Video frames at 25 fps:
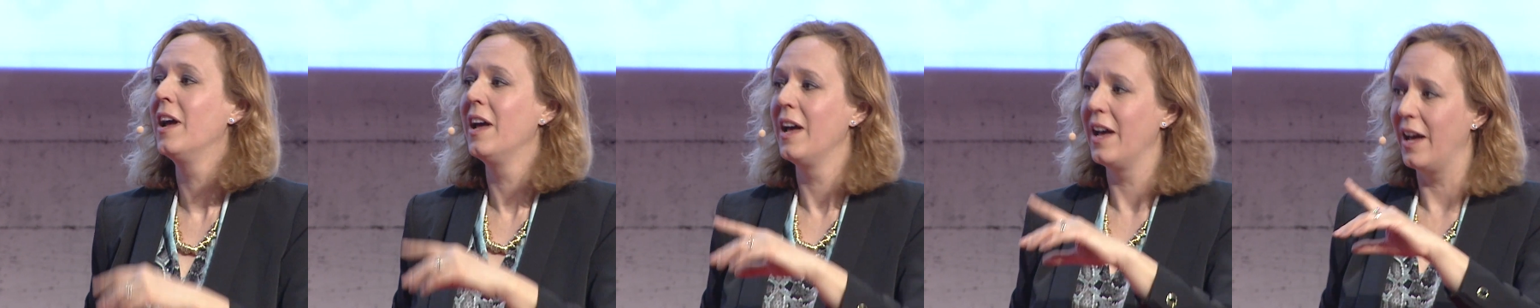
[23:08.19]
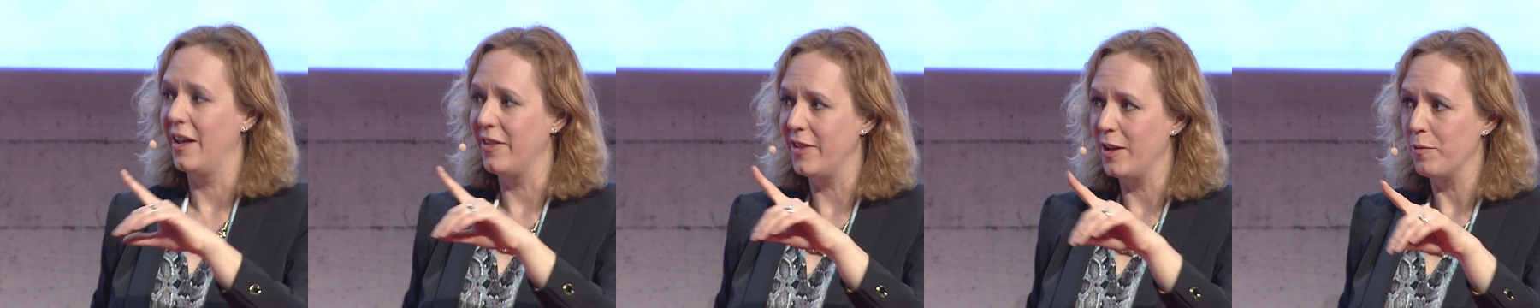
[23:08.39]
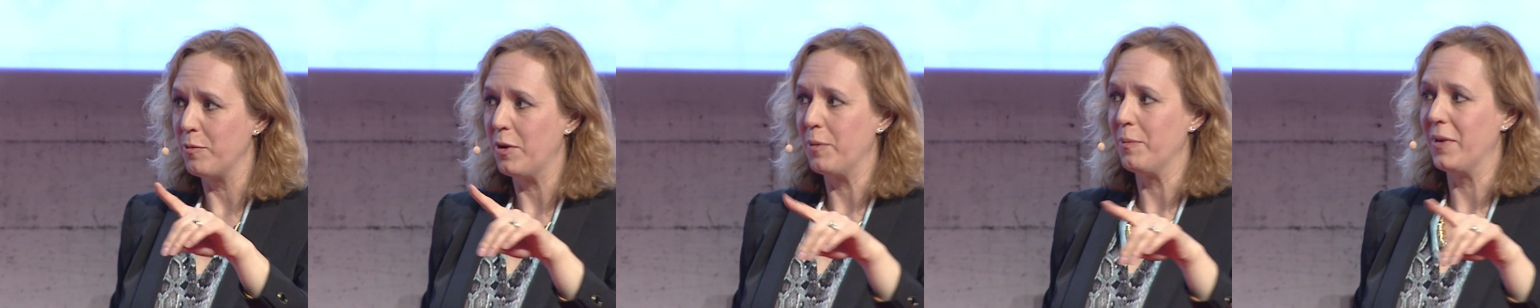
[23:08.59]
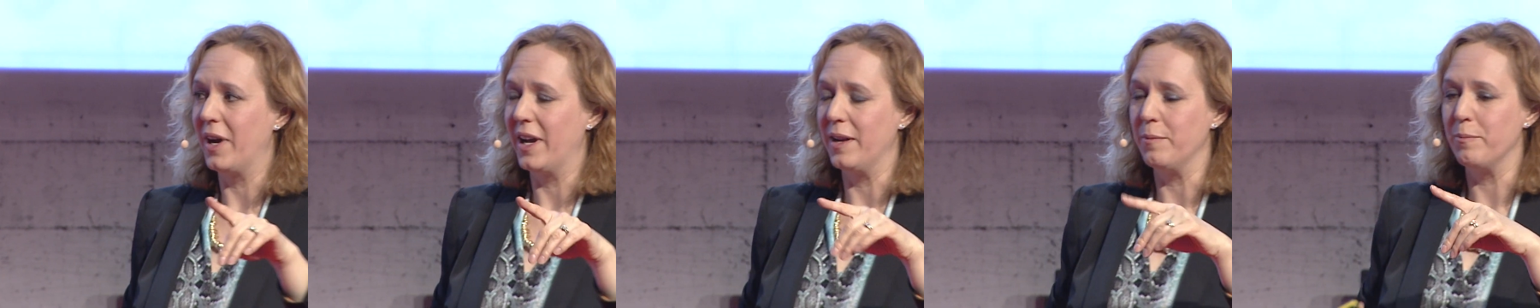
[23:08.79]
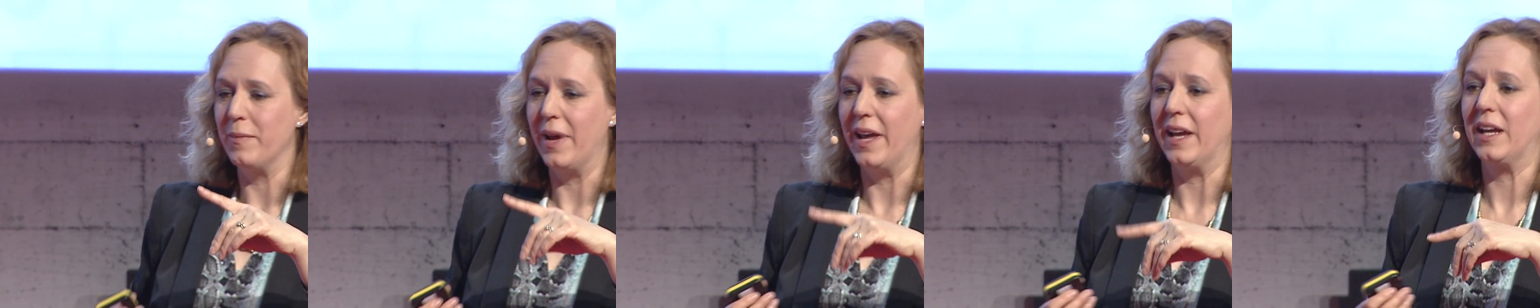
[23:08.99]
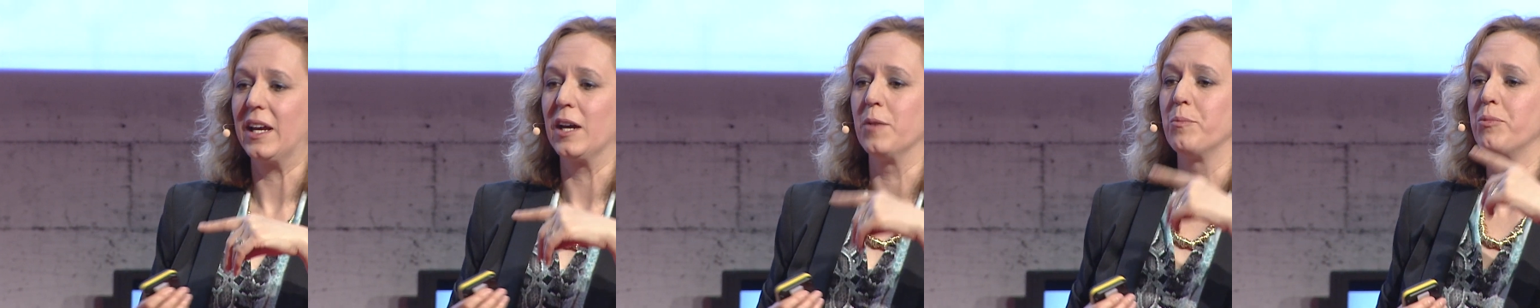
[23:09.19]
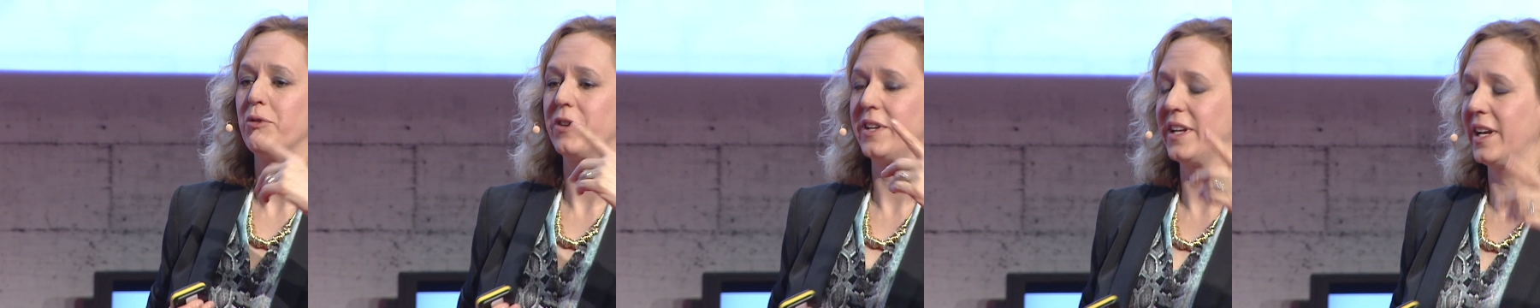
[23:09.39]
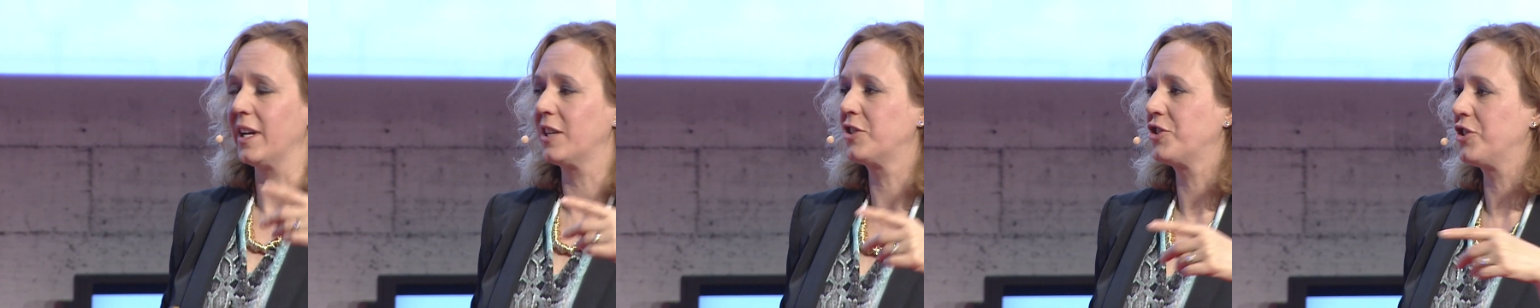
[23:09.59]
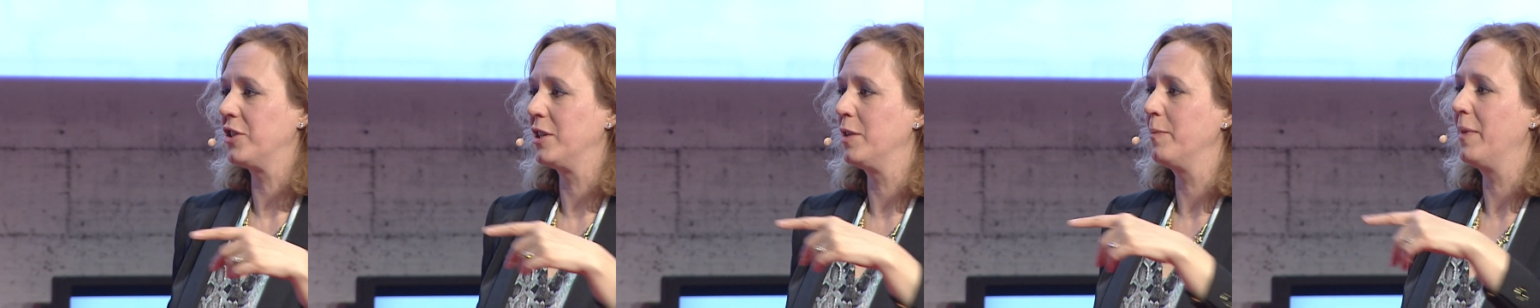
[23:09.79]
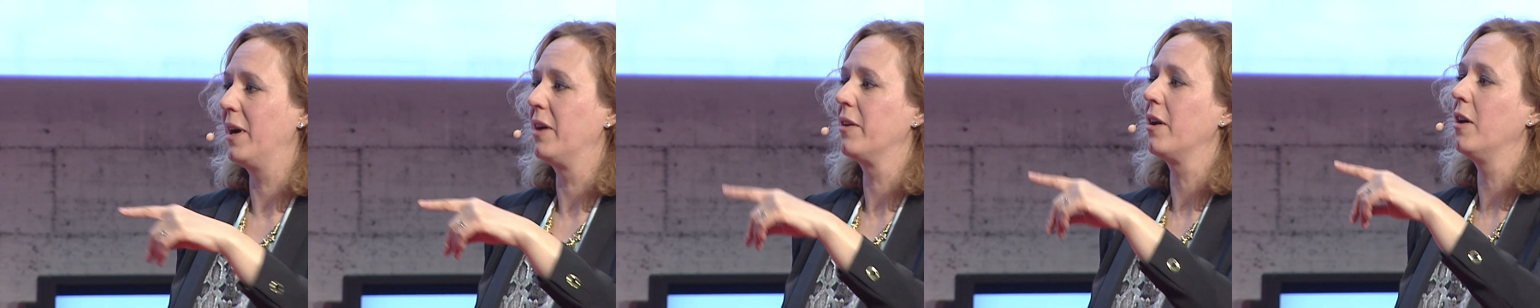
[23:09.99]
And then we might make a prediction
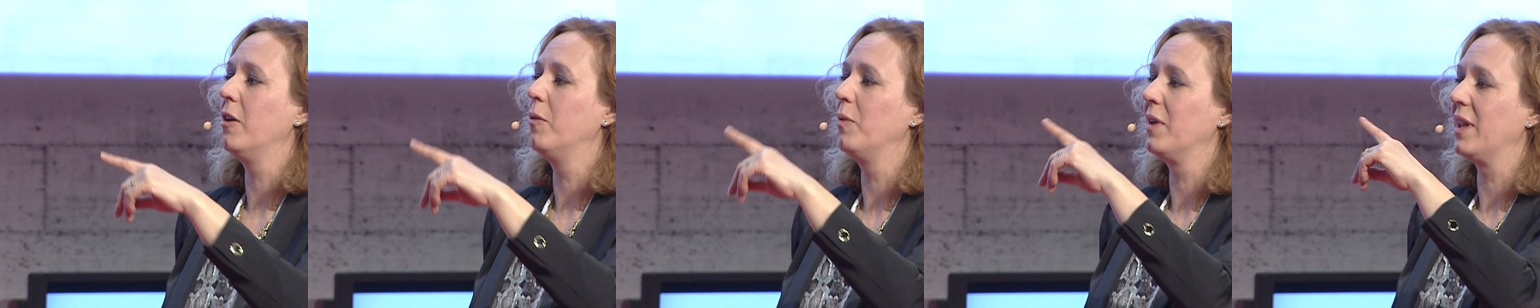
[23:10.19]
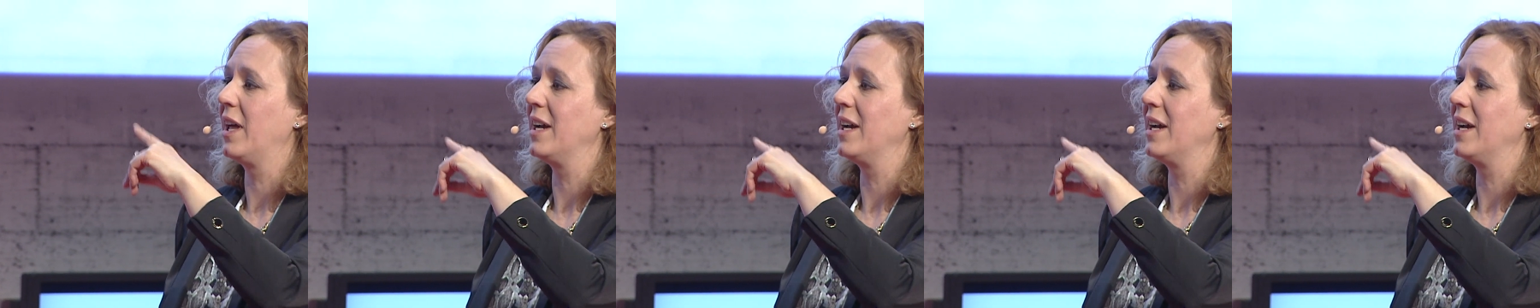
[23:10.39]
about, well,